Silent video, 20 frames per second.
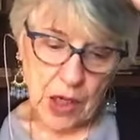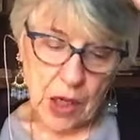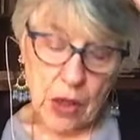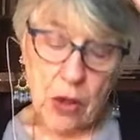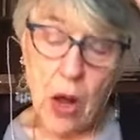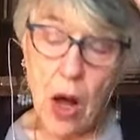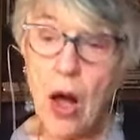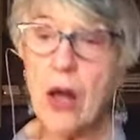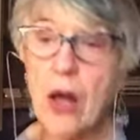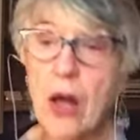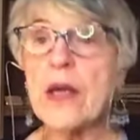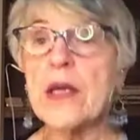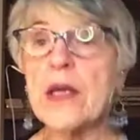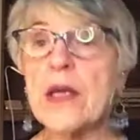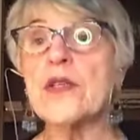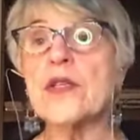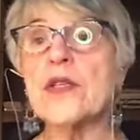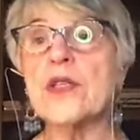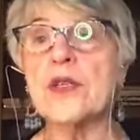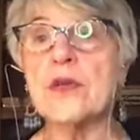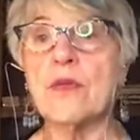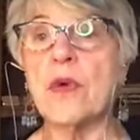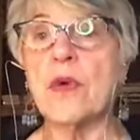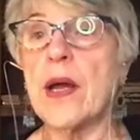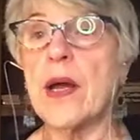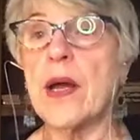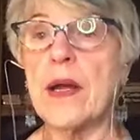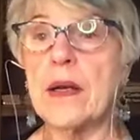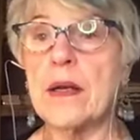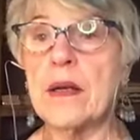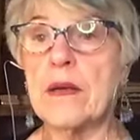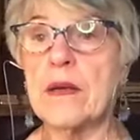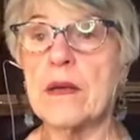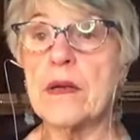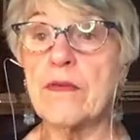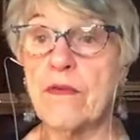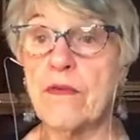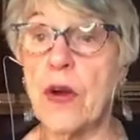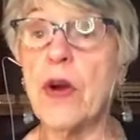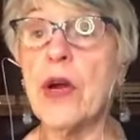Loch is right,
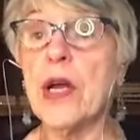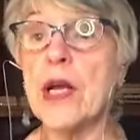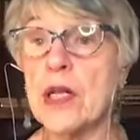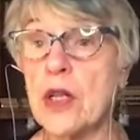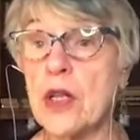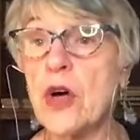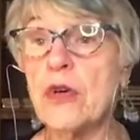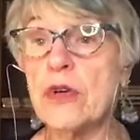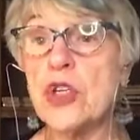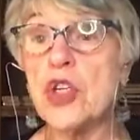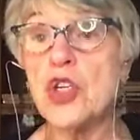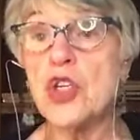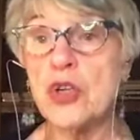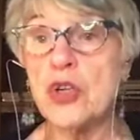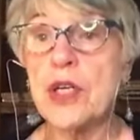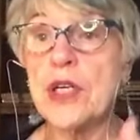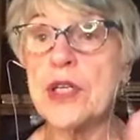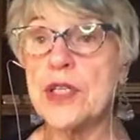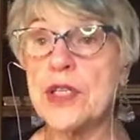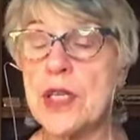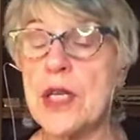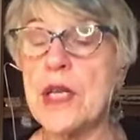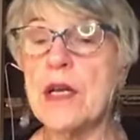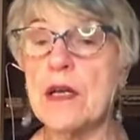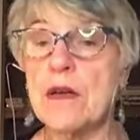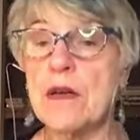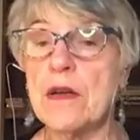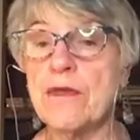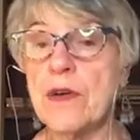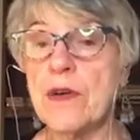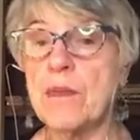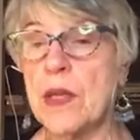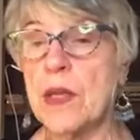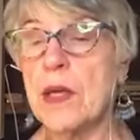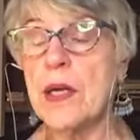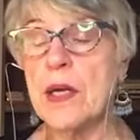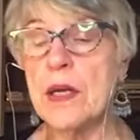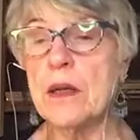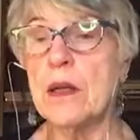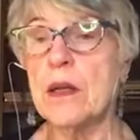very close. You can see it from
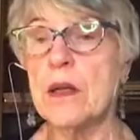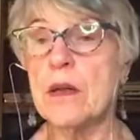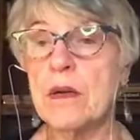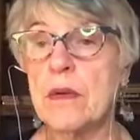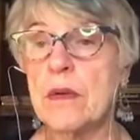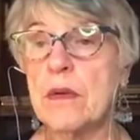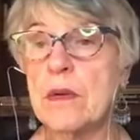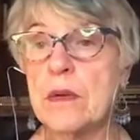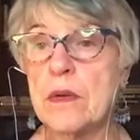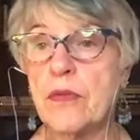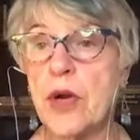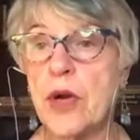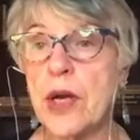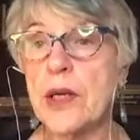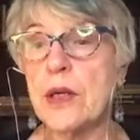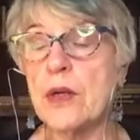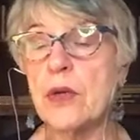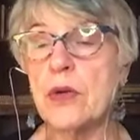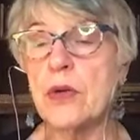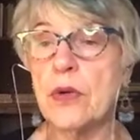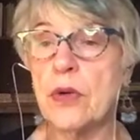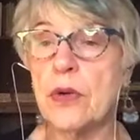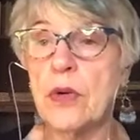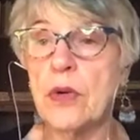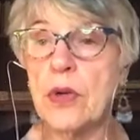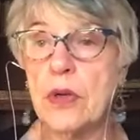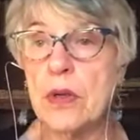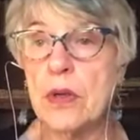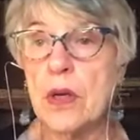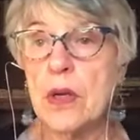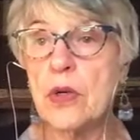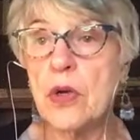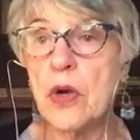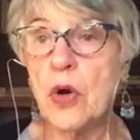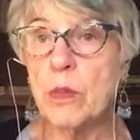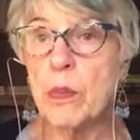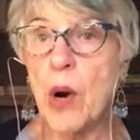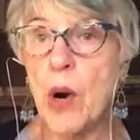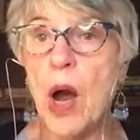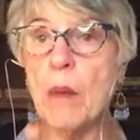the hill, Craig Nadoon, no
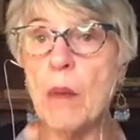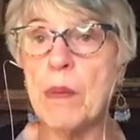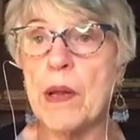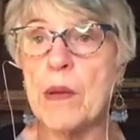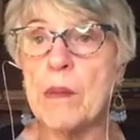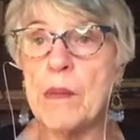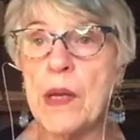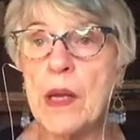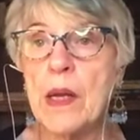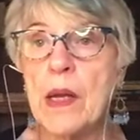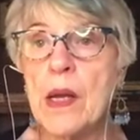problem.